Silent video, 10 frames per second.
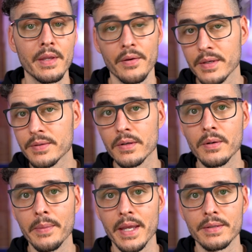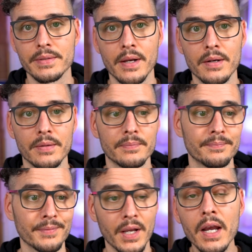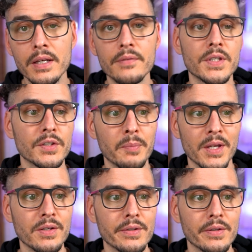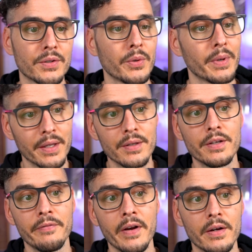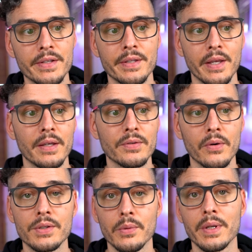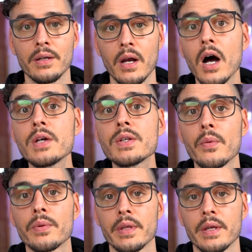Now these are domains that are kind of suspicious or doing nefarious things or doing unknown